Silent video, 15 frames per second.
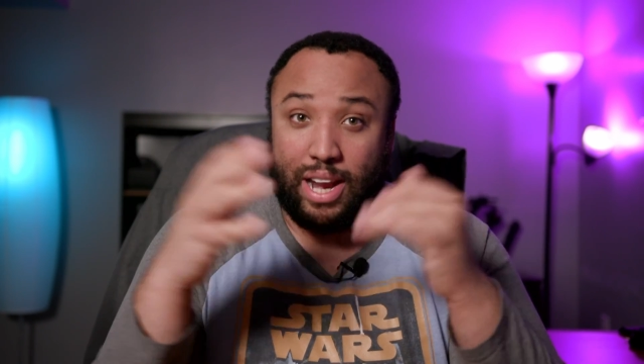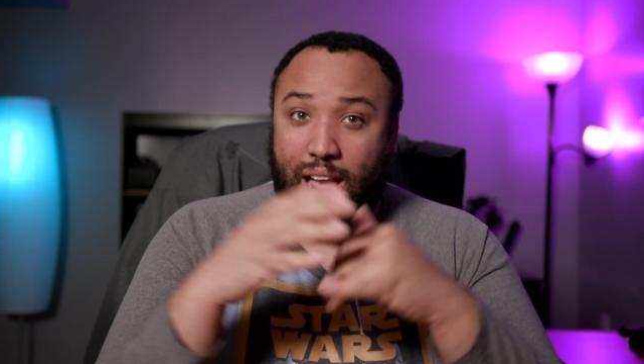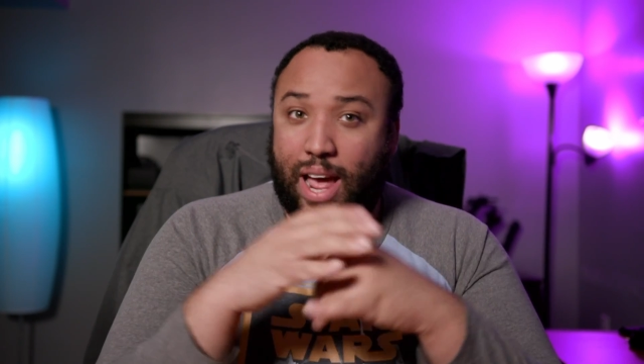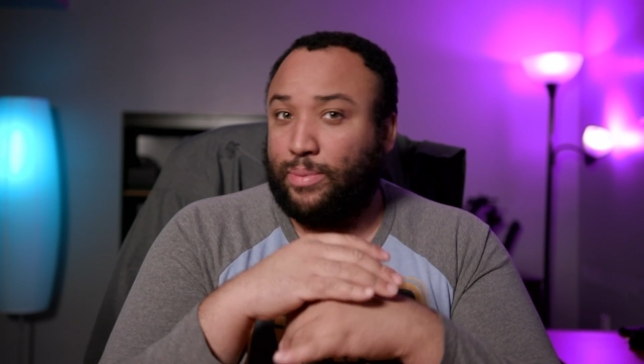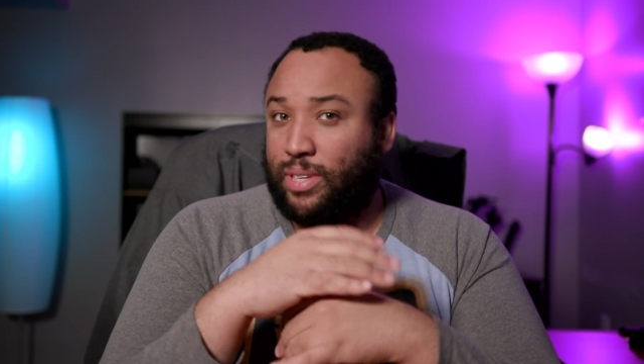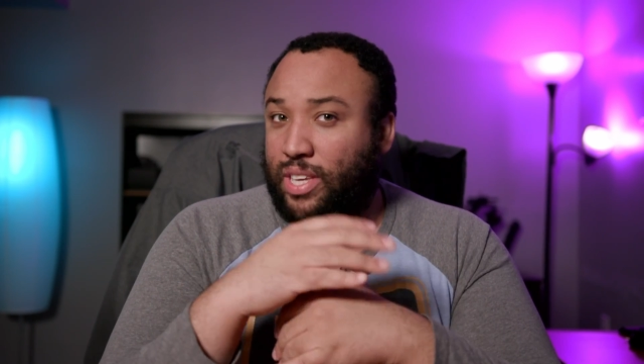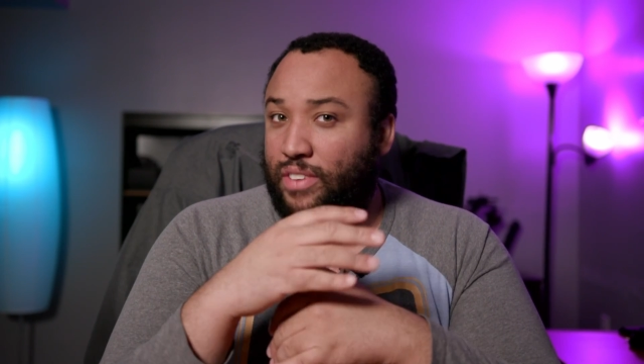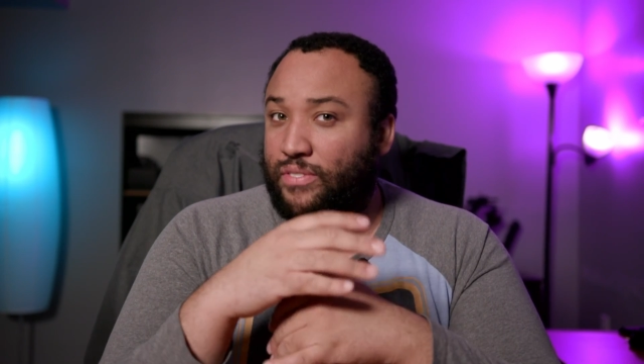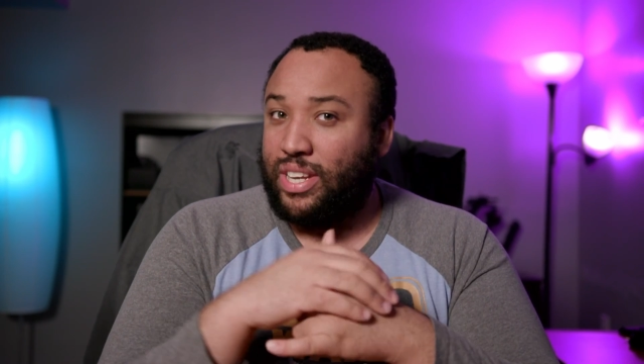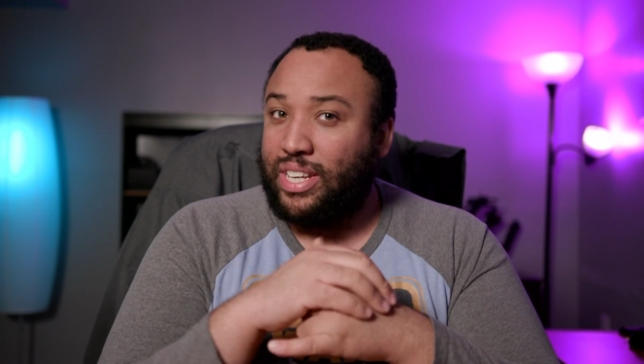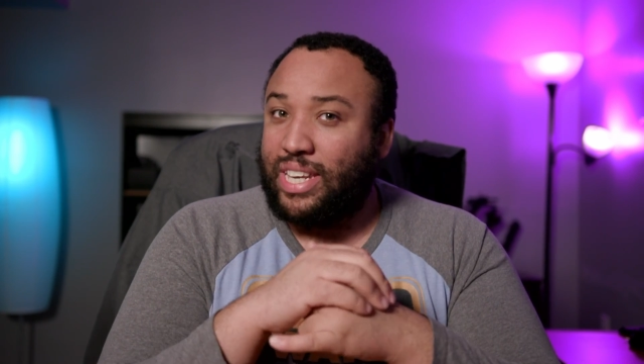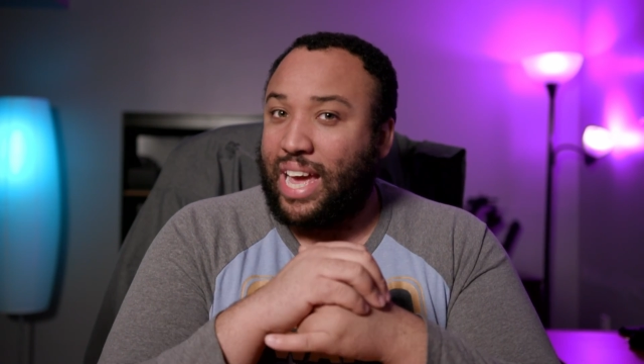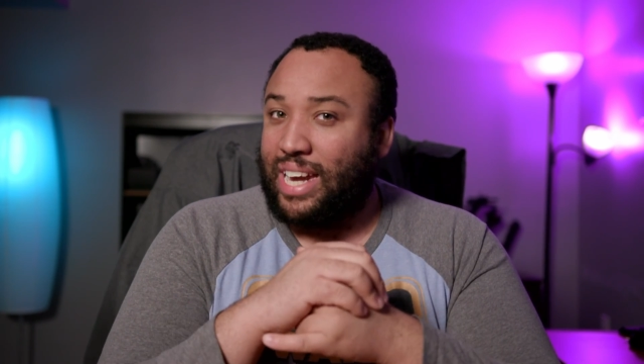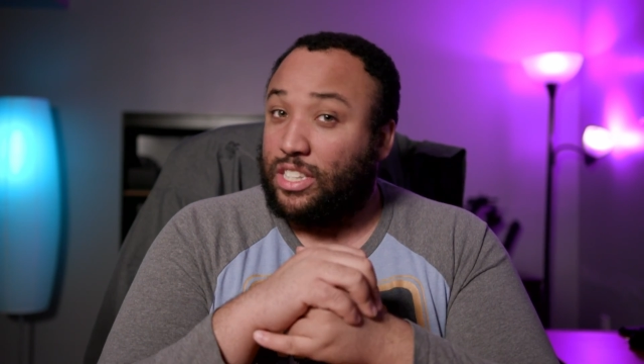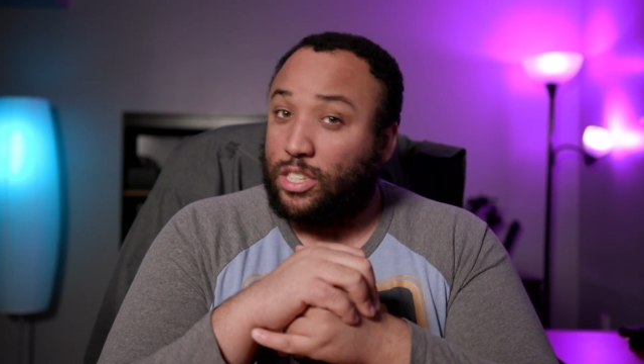app given
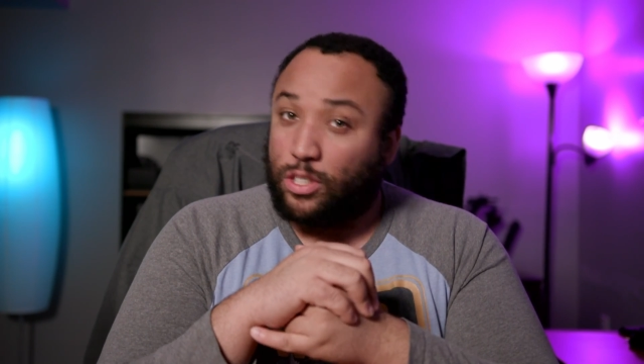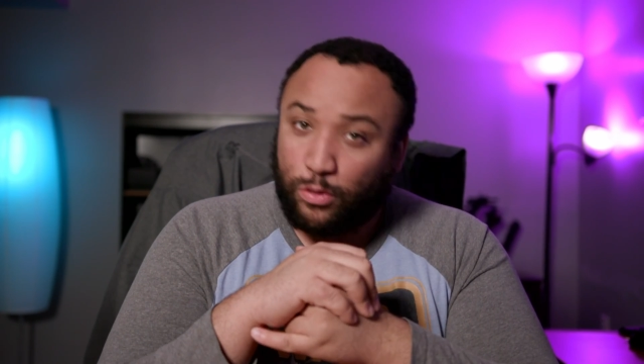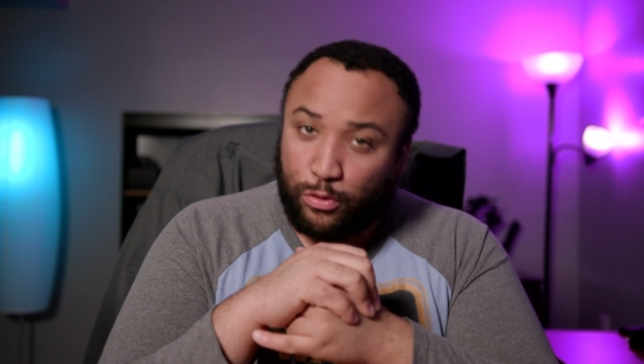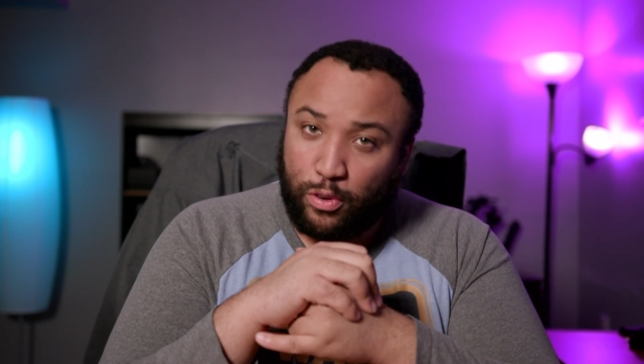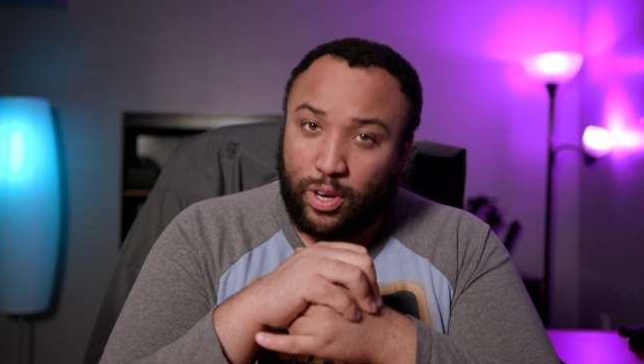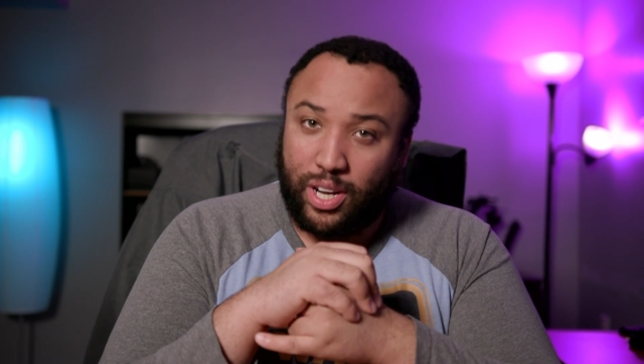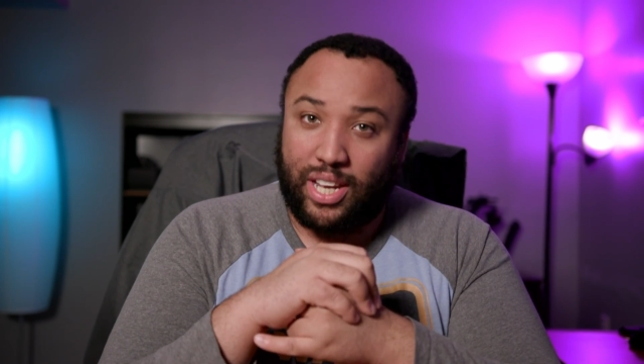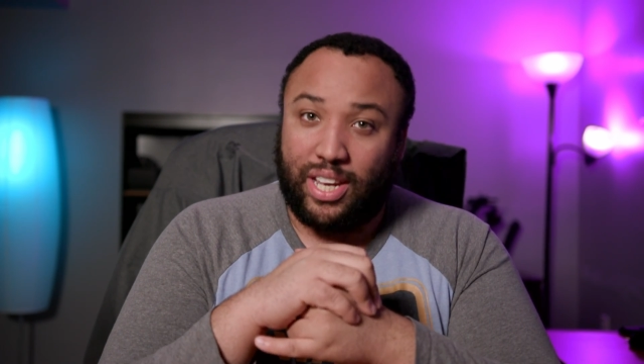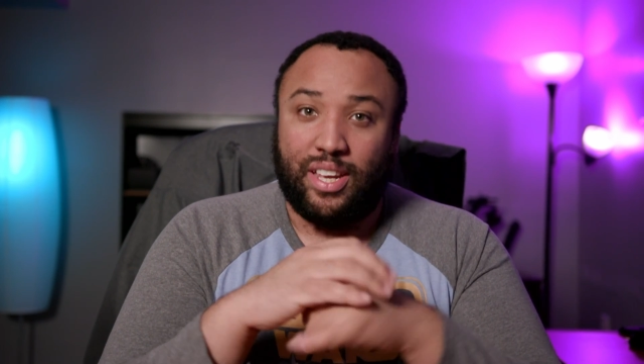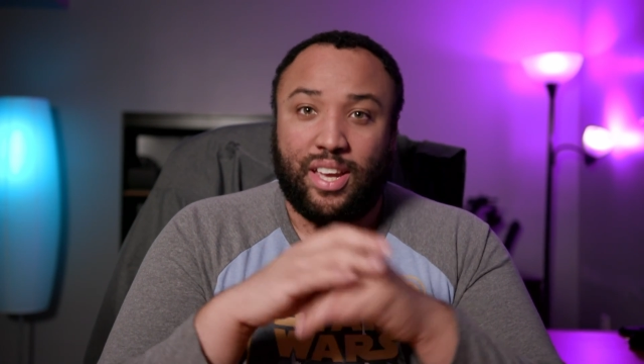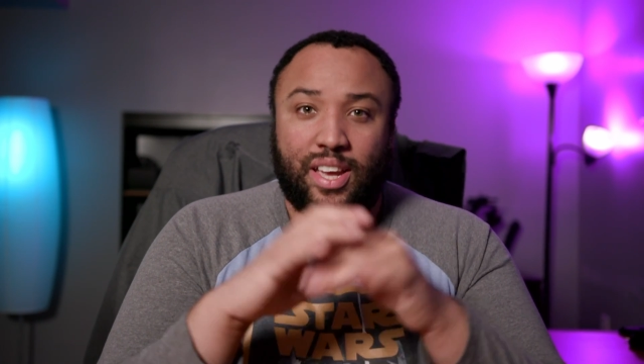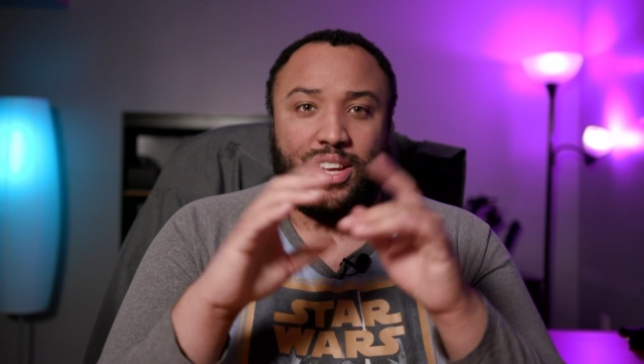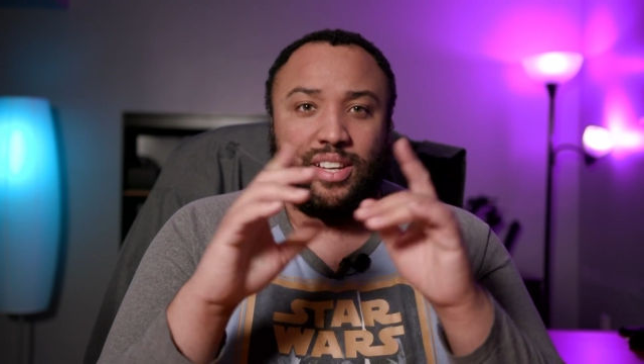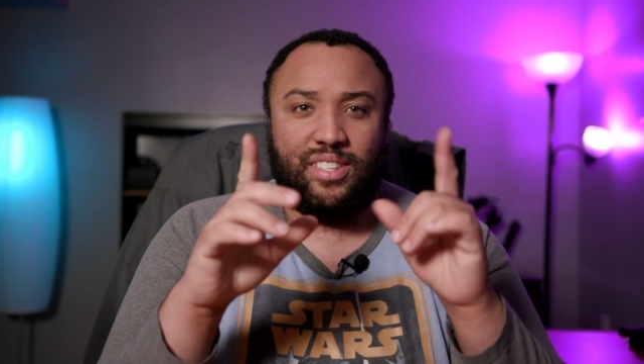that it's free,